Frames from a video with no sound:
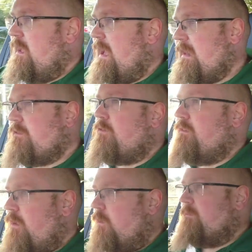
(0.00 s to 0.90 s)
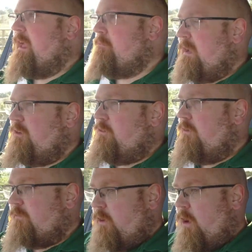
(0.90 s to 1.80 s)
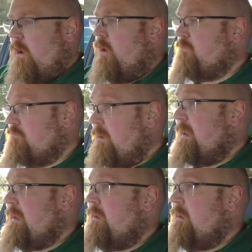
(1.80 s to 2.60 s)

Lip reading: And as a result, that means you've got a really